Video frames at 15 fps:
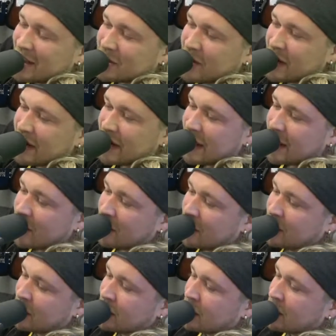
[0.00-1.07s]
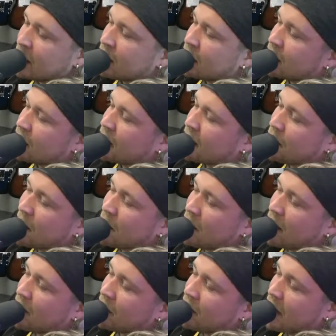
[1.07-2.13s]
right now, they could be
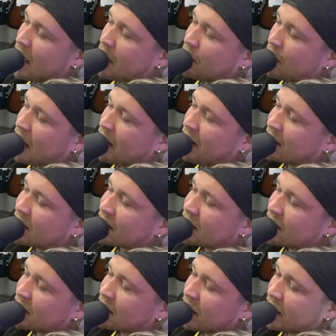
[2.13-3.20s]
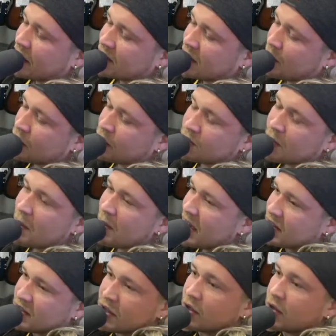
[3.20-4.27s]
wherever they're at, but I like to start like as someone who's maybe
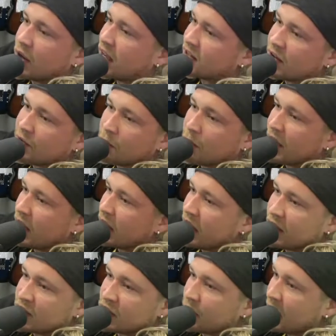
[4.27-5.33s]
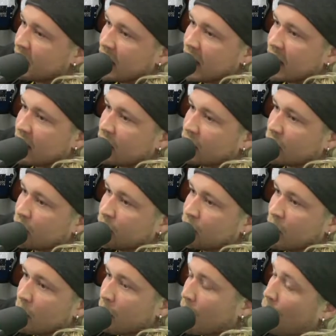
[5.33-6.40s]
at zero, hasn't even played an instrument yet,
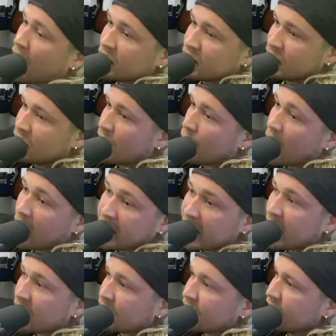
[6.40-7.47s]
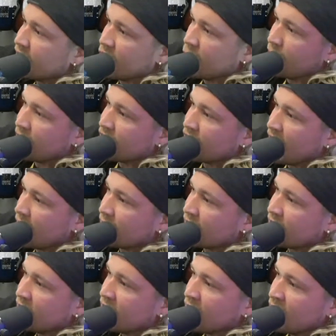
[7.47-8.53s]
but wants to. They want to get out to these open
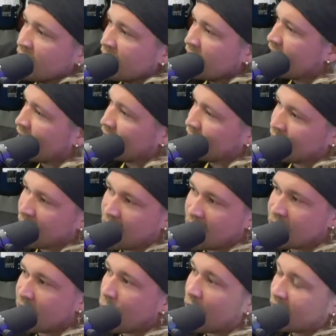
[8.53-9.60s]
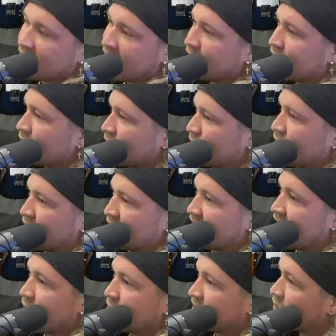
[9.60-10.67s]
jams. They want to take those first
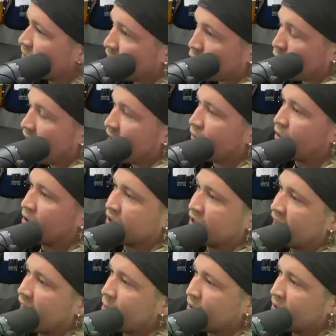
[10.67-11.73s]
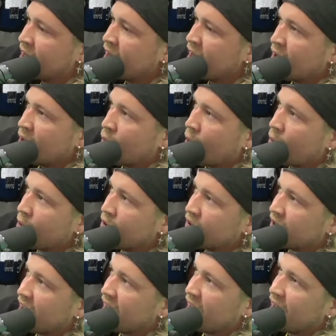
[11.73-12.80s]
steps, and those are great first steps. What would you
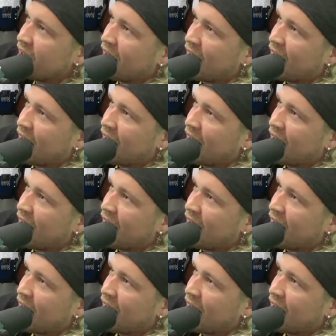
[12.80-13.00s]
say